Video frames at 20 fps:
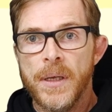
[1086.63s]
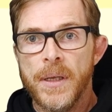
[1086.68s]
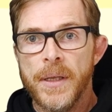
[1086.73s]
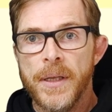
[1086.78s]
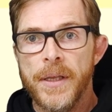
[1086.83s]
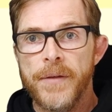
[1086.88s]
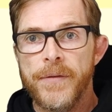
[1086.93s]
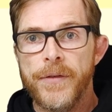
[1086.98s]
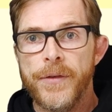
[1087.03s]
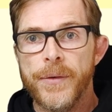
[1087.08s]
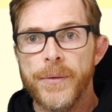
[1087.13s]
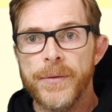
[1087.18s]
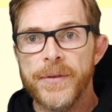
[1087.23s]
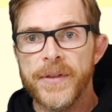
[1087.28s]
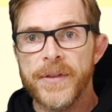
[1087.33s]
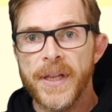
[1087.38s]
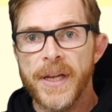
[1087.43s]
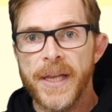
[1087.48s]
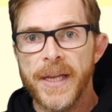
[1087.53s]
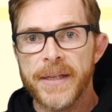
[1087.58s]
if you
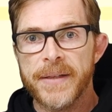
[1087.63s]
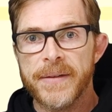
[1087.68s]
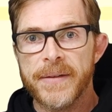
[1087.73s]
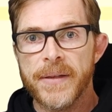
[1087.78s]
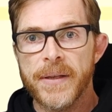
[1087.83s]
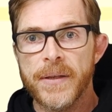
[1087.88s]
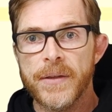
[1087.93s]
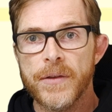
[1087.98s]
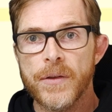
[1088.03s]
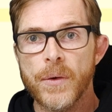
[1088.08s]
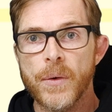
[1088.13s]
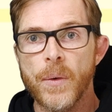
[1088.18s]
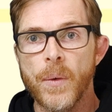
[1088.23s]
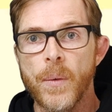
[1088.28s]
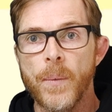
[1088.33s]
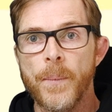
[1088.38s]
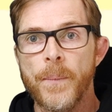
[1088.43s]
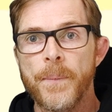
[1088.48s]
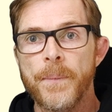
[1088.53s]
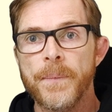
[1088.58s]
select,
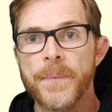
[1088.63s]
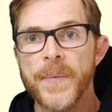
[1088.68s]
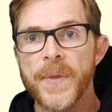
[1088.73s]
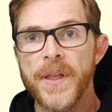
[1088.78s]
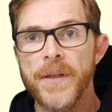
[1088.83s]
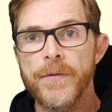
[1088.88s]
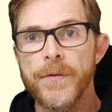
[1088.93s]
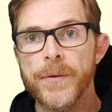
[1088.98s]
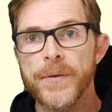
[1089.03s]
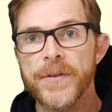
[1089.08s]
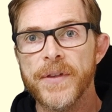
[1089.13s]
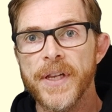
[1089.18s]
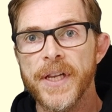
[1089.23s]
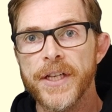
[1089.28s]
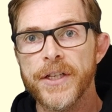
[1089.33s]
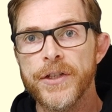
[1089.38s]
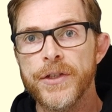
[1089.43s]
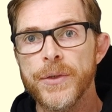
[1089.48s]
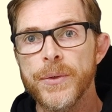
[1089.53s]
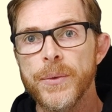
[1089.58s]
so if you
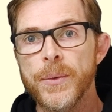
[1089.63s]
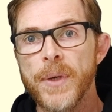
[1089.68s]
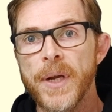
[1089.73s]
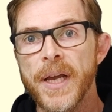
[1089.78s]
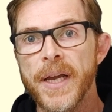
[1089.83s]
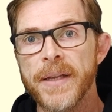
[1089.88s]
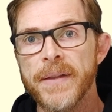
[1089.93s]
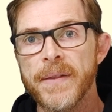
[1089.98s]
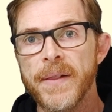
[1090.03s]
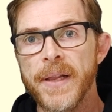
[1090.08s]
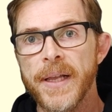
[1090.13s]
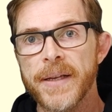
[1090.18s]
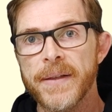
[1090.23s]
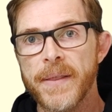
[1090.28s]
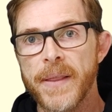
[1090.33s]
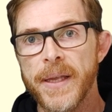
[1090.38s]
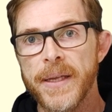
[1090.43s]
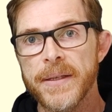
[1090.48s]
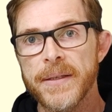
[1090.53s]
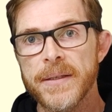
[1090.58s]
select two lines
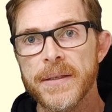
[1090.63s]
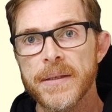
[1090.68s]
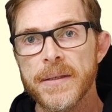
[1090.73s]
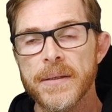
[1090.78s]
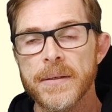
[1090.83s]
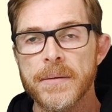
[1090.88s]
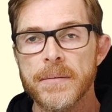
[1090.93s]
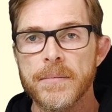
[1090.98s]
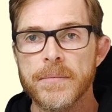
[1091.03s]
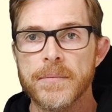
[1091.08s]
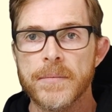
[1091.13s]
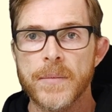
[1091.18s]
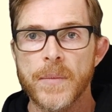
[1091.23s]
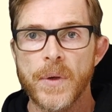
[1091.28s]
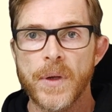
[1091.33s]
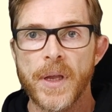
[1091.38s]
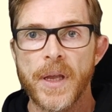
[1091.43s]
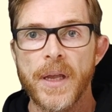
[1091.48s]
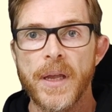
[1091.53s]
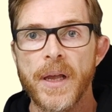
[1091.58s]
like this,
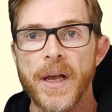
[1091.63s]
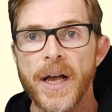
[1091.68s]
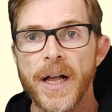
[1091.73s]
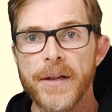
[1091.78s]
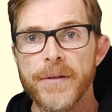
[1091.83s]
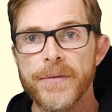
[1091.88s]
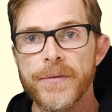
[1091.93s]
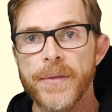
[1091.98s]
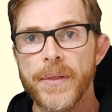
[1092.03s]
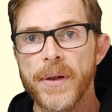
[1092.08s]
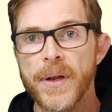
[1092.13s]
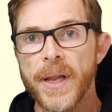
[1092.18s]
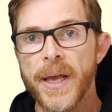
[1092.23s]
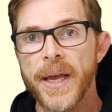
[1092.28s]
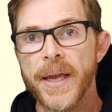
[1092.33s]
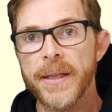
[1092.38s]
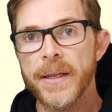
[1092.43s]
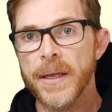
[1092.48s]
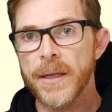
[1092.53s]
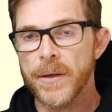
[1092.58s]
okay, half the
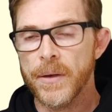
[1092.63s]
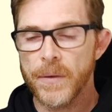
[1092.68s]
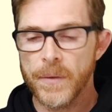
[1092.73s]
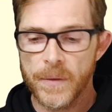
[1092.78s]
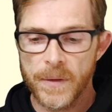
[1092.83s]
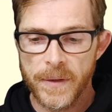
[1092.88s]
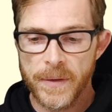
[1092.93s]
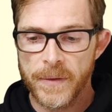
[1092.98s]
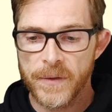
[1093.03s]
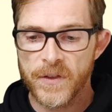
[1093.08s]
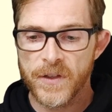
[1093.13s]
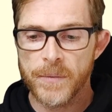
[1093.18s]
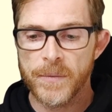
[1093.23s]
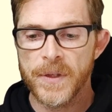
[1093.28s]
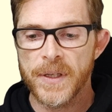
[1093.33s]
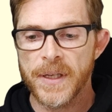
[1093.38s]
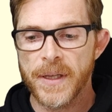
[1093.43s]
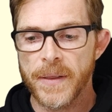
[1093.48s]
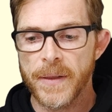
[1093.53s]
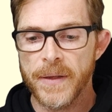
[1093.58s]
line, I don't know,
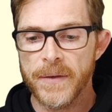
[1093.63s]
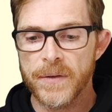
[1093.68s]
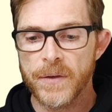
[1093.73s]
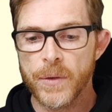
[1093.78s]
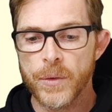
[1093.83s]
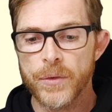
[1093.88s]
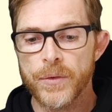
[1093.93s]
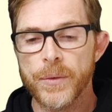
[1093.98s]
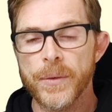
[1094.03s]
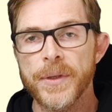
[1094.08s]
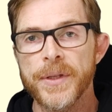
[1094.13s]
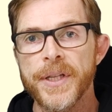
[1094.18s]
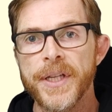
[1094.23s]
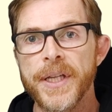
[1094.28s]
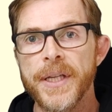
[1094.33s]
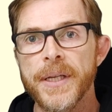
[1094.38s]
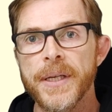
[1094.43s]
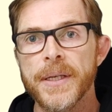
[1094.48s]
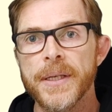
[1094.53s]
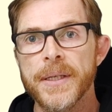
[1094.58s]
something like this,
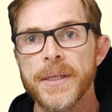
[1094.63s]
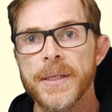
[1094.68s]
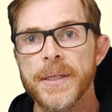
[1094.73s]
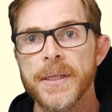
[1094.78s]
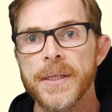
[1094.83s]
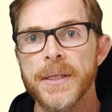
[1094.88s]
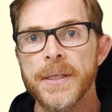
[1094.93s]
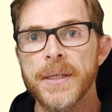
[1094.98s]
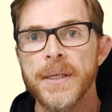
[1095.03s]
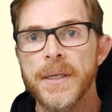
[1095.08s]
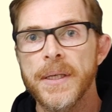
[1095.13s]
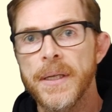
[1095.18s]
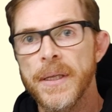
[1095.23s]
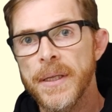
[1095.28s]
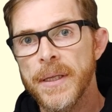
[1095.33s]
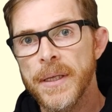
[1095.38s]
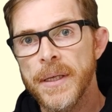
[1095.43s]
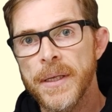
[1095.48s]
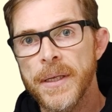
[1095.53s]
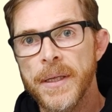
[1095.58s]
Ctrl+D,
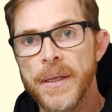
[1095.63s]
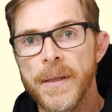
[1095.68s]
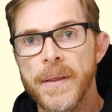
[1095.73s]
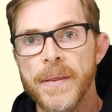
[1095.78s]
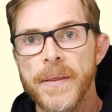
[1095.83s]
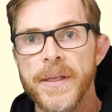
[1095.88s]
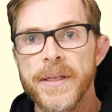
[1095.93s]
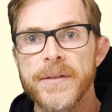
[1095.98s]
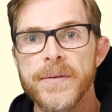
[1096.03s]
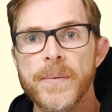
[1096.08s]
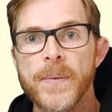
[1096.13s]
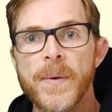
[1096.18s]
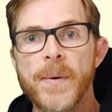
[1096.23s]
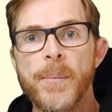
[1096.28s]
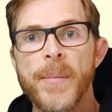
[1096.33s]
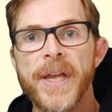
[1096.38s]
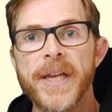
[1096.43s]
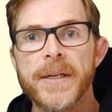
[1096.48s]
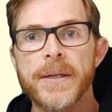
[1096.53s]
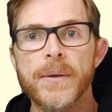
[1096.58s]
this will
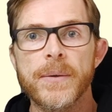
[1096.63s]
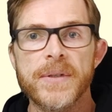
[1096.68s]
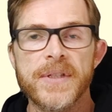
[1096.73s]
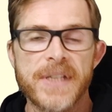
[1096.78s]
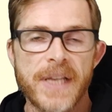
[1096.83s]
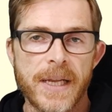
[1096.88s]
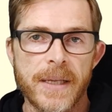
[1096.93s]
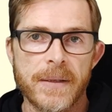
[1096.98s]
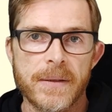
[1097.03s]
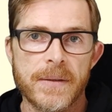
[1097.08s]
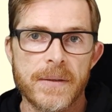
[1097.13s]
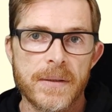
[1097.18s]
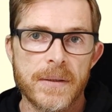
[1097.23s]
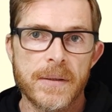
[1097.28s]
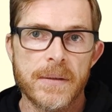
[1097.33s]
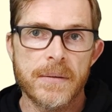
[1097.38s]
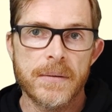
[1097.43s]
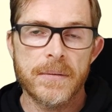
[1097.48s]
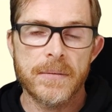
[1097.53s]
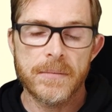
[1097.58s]
make no
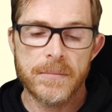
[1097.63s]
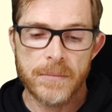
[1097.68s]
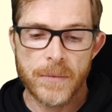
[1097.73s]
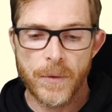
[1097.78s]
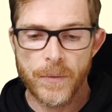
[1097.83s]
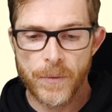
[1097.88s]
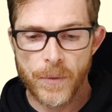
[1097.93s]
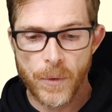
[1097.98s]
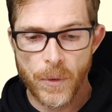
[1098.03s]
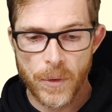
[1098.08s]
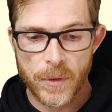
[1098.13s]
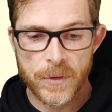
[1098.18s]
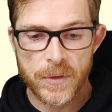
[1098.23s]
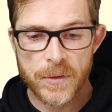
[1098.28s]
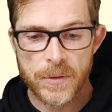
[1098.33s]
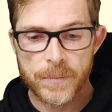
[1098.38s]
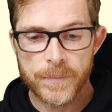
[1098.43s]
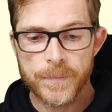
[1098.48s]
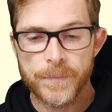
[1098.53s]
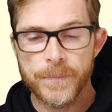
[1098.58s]
sense, of course.